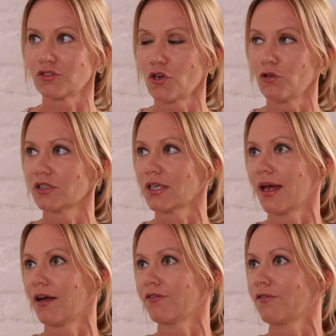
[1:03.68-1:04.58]
don't
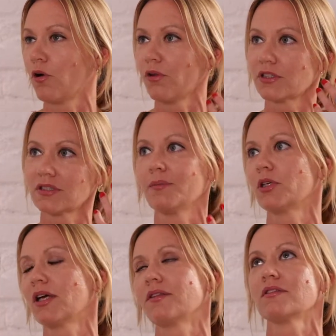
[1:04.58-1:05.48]
have all the time
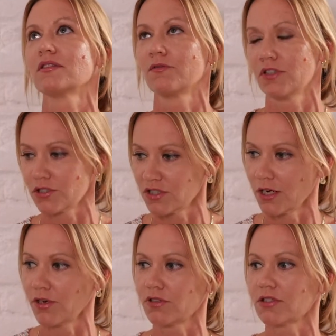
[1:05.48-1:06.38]
in your head, this is a
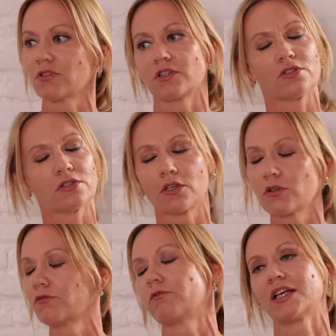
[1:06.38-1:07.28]
vegetarian restaurant, just a
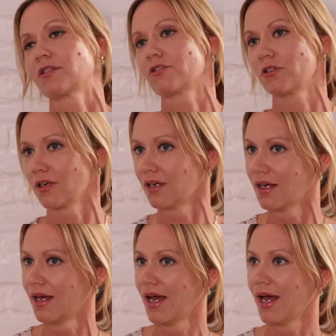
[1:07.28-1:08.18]
good restaurant.
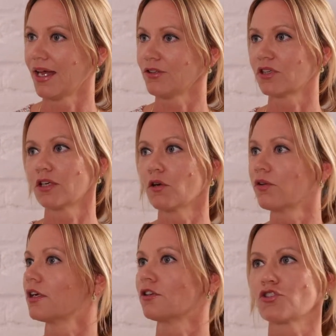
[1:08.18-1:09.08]
And you can
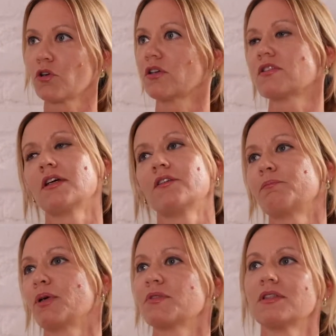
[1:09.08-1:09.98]
go there, enjoy
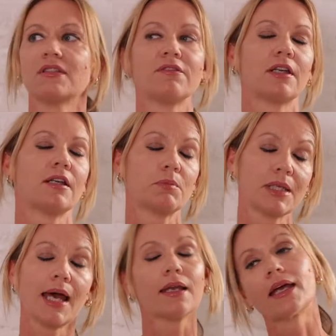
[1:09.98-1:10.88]
yourself, perhaps it's even a little
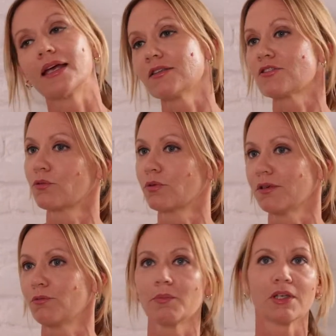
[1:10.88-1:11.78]
bit elegant, so
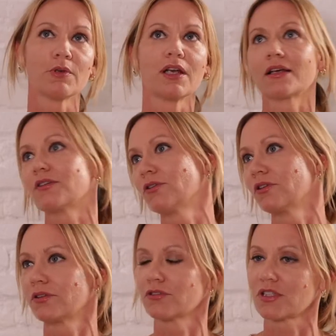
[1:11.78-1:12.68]
we women, we like to
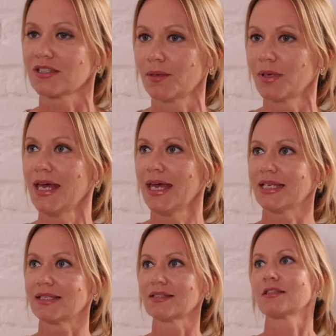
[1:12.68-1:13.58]
also dress up.
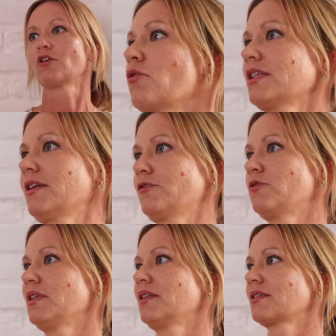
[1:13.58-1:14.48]
It doesn't always have to
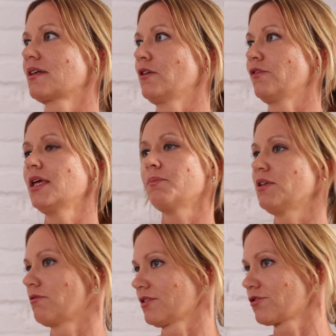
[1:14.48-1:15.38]
be this kind of
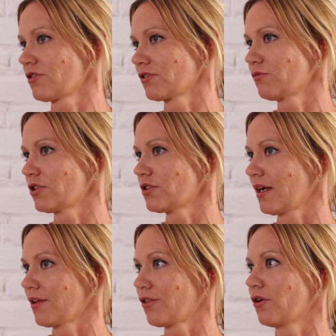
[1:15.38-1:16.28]
hippie restaurants, which
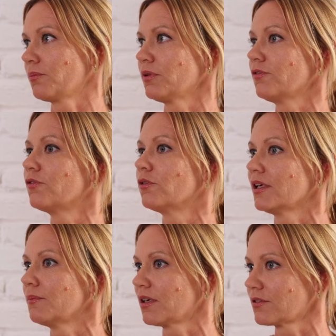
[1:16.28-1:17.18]
I thought before
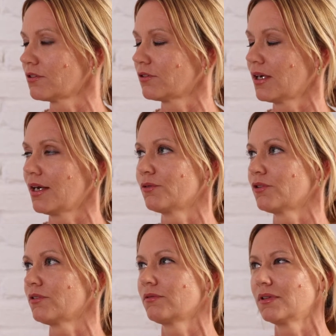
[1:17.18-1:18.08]
in Barcelona, I
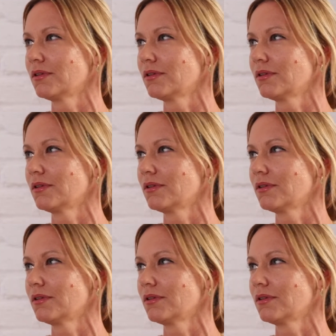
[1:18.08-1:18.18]
was,